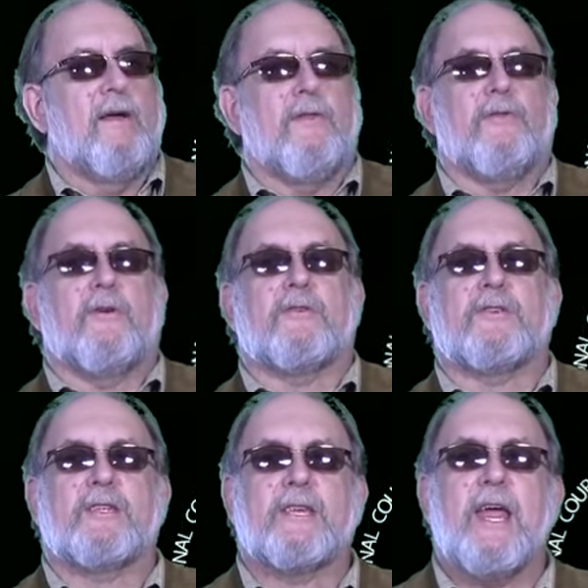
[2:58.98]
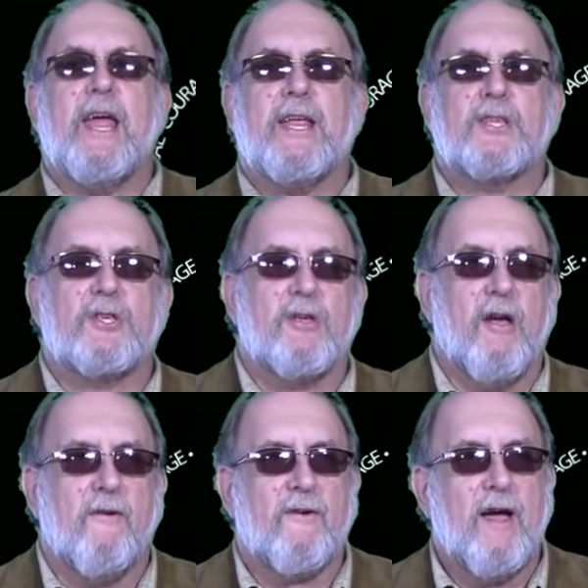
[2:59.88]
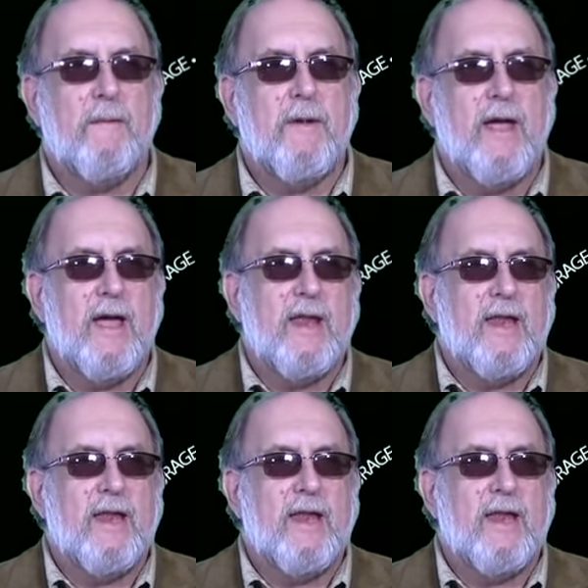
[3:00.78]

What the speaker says: The states have come in